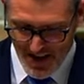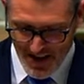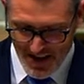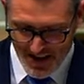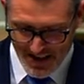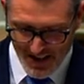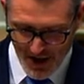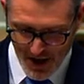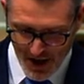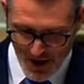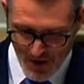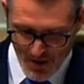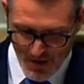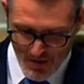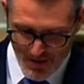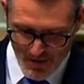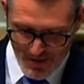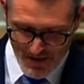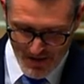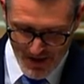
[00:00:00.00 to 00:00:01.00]
So
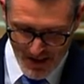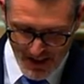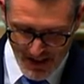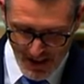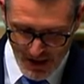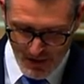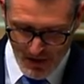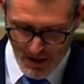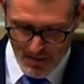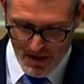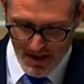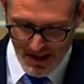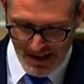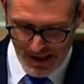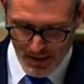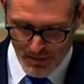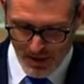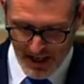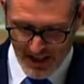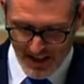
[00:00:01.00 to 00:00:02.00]
this agreement
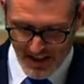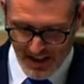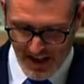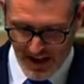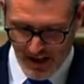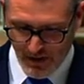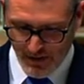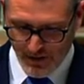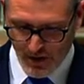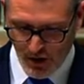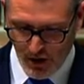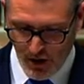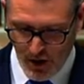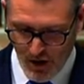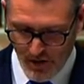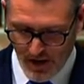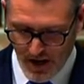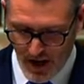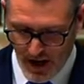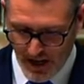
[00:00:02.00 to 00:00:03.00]
eliminates tariffs on
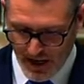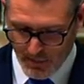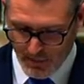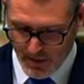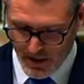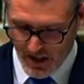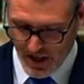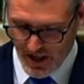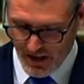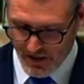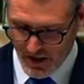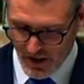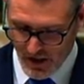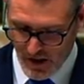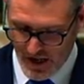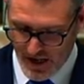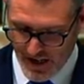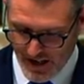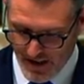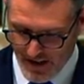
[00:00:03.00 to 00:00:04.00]
over 90% of
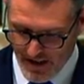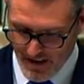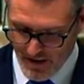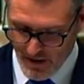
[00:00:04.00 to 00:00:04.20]
Australian